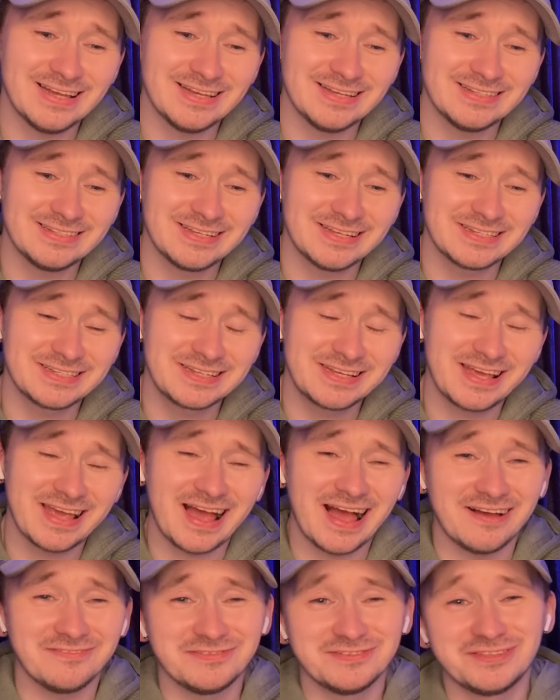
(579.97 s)
Is this
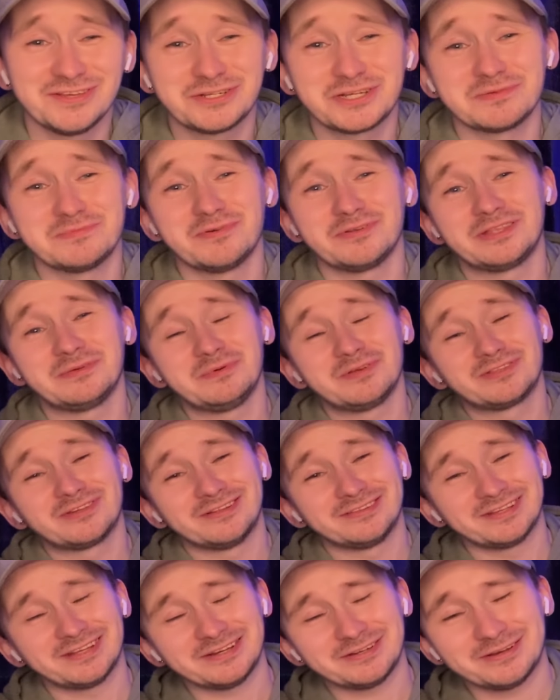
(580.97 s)
Cavendish about to be
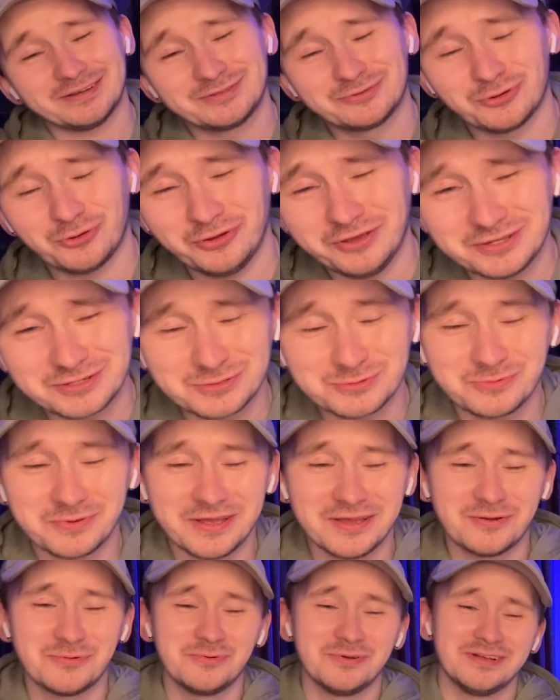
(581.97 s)
turned into a toy as
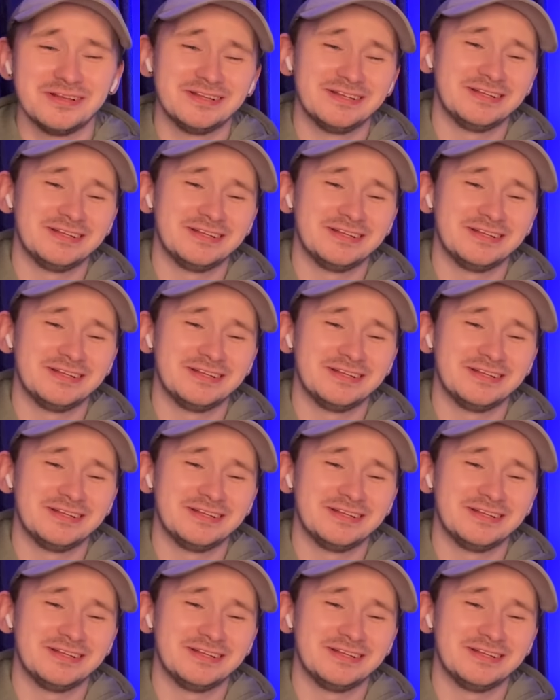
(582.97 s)
well?